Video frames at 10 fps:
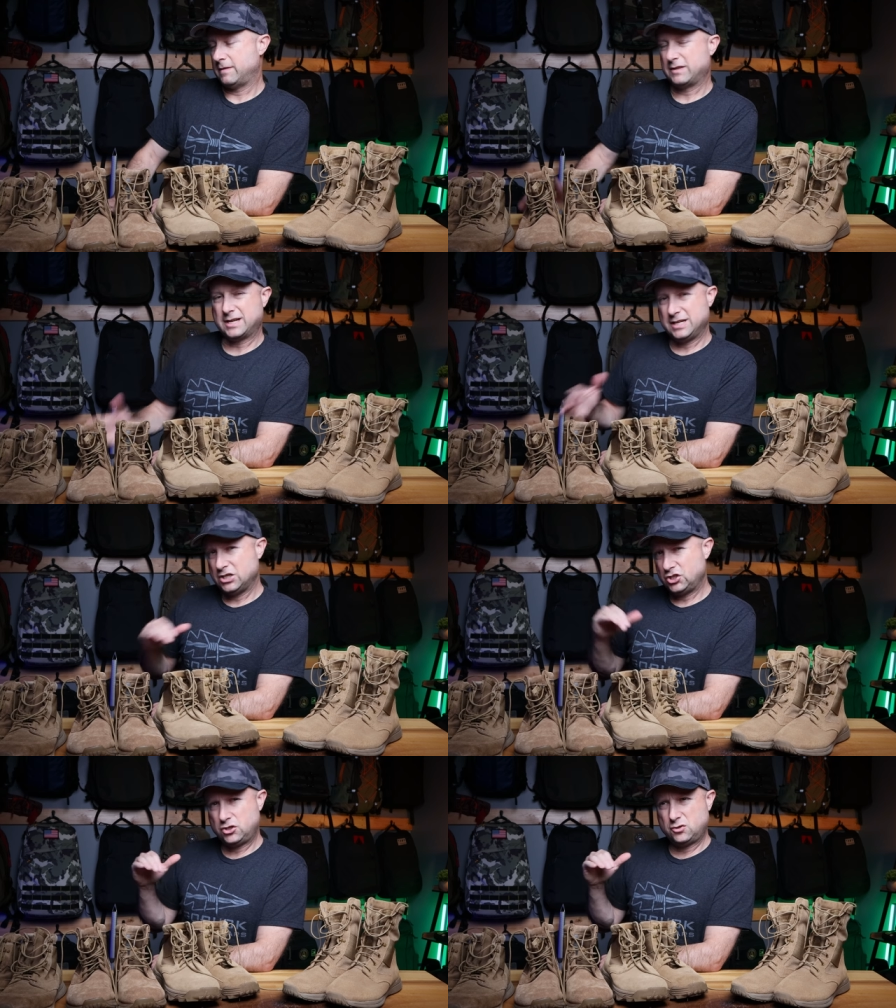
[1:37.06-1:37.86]
I've got an
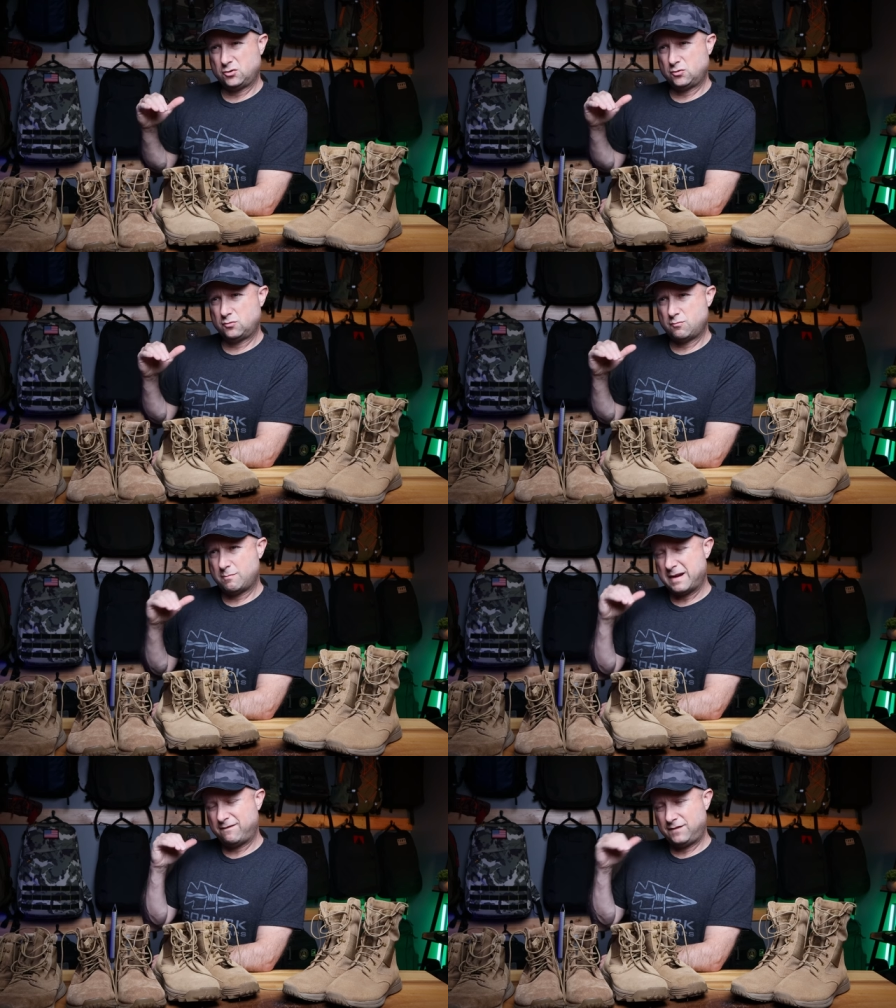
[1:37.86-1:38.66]
issue,
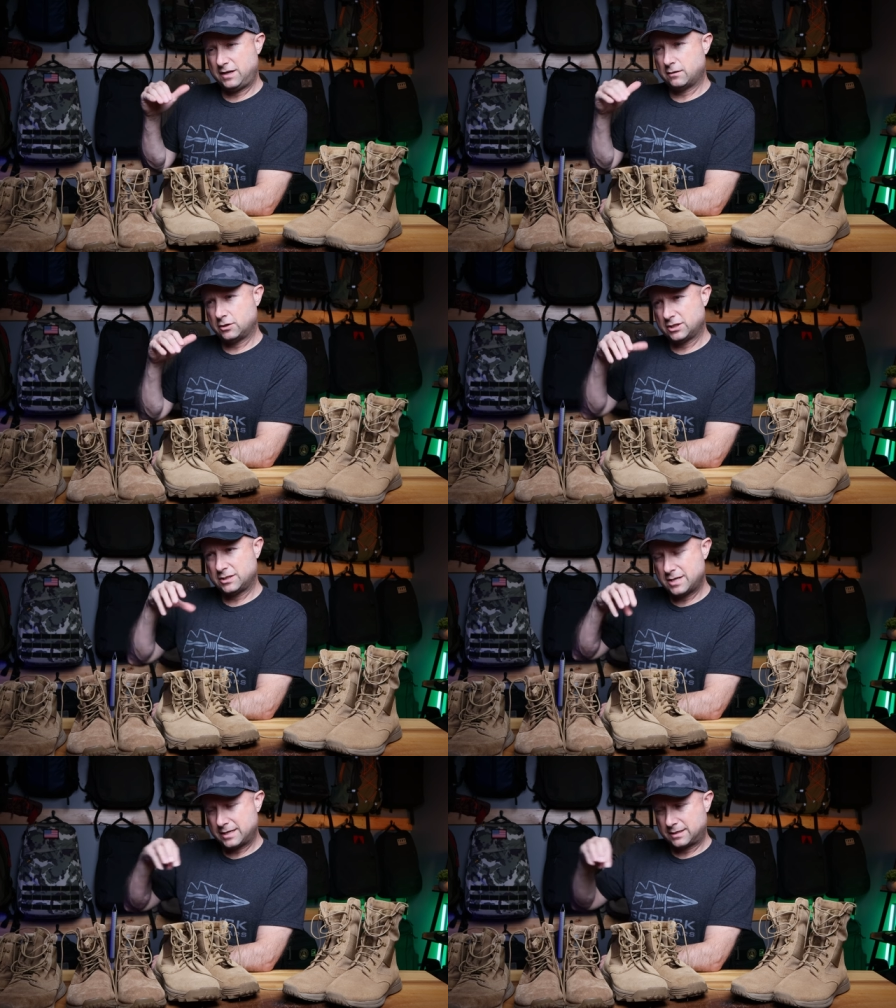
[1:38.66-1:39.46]
my feet are
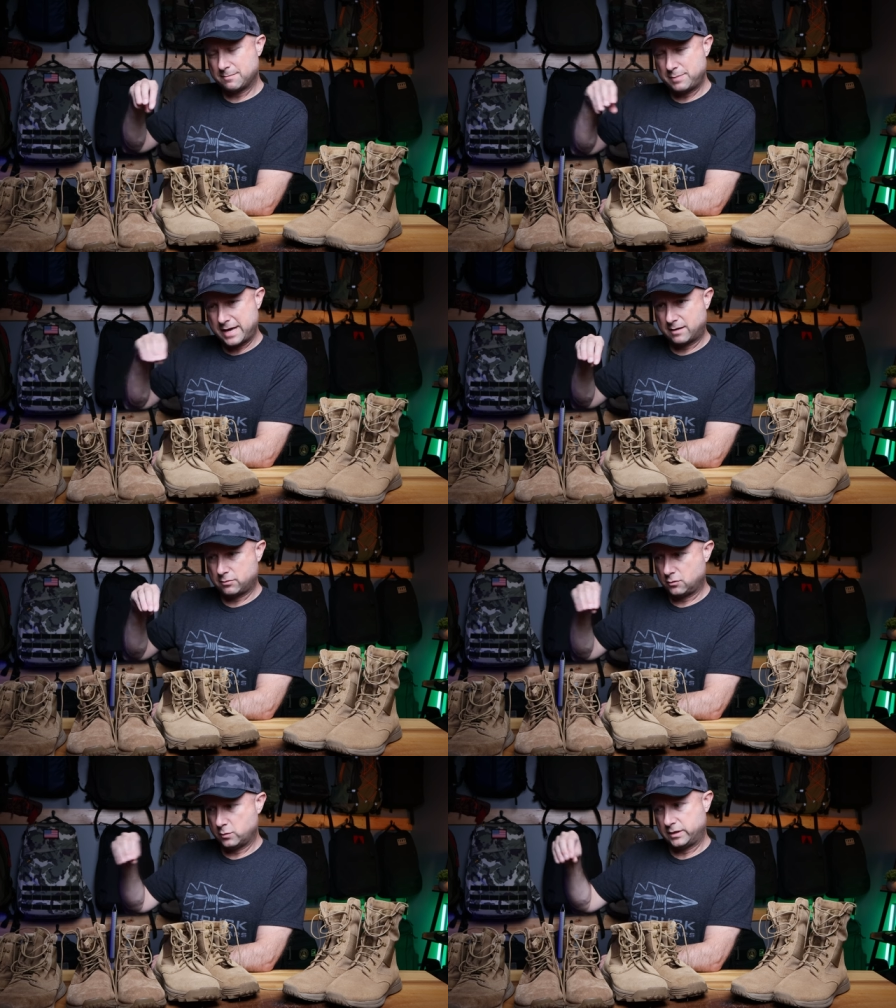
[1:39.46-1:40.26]
just not
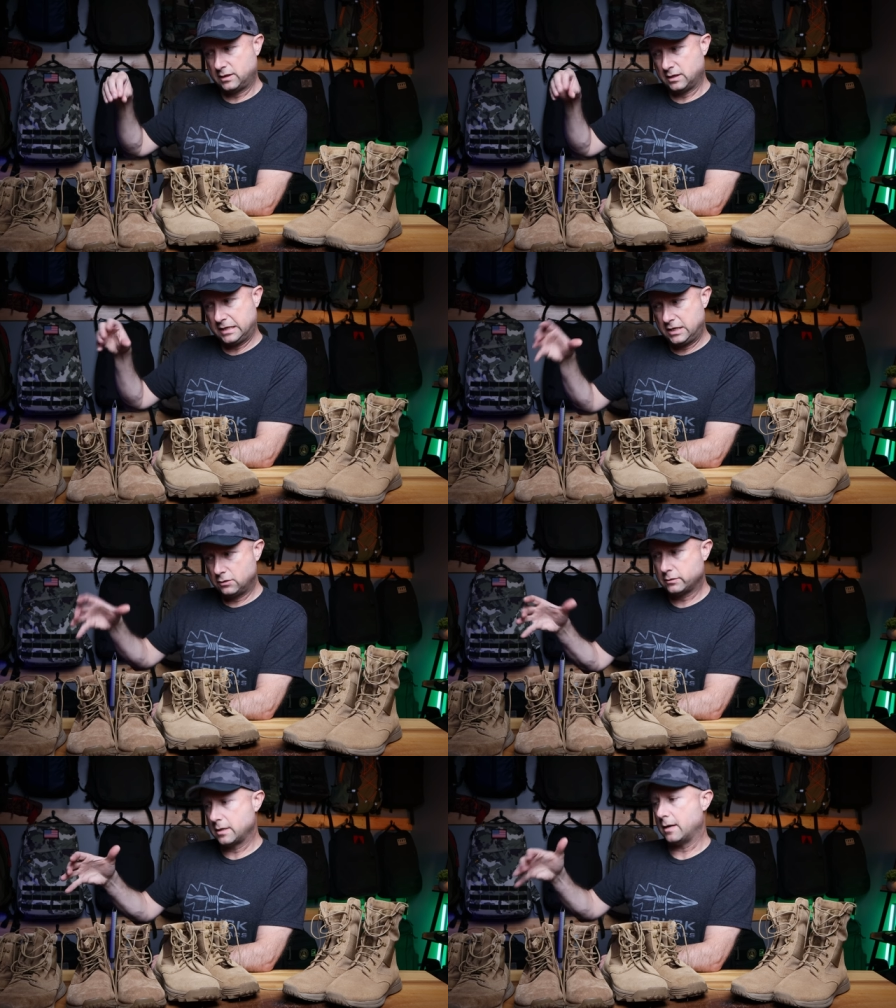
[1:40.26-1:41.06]
compatible with the
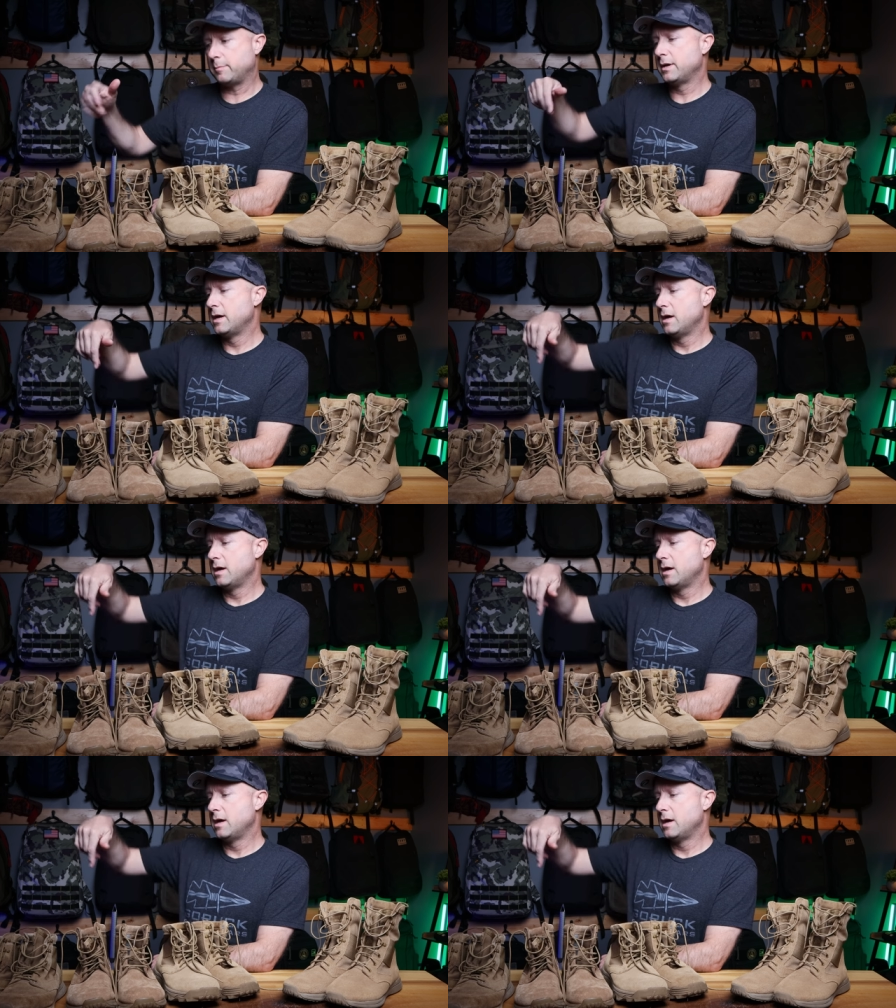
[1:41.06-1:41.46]
heel cup